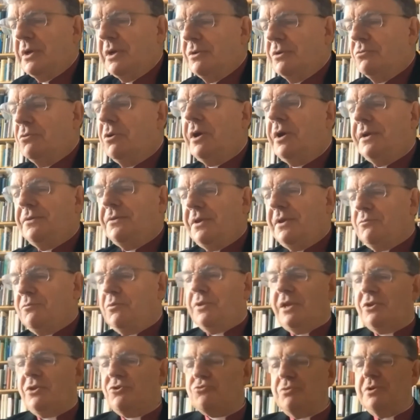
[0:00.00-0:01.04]
Right. Well,
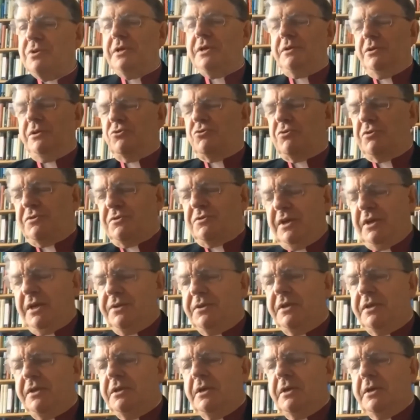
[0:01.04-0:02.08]
that's really interesting. And
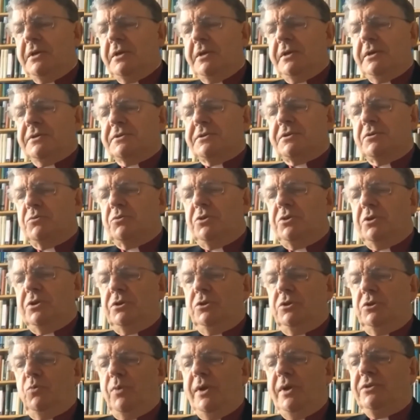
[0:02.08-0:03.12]
then, so
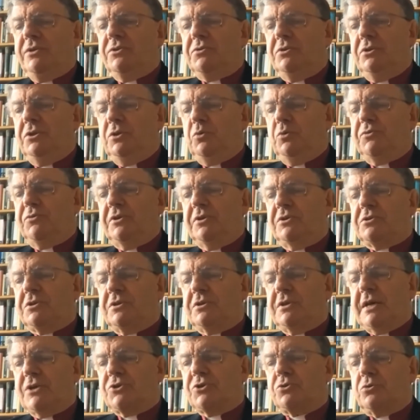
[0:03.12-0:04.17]
you went to News
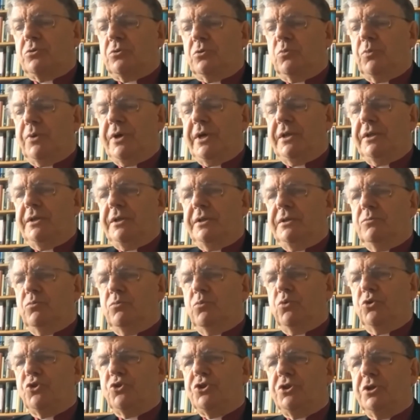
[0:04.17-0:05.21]
International when, in
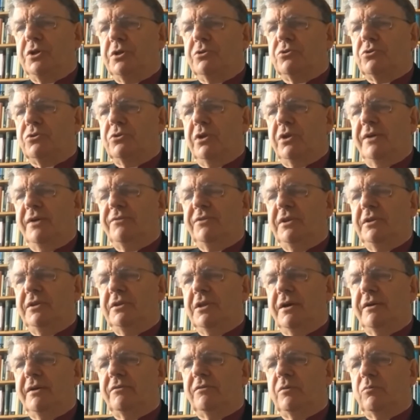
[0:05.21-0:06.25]
which year?
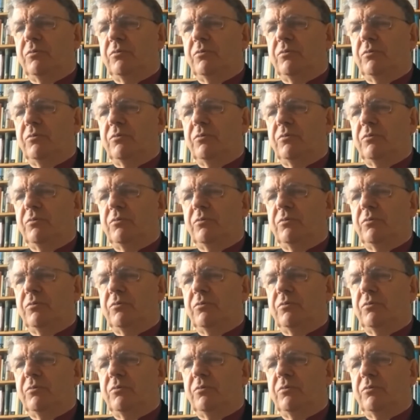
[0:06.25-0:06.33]
1990.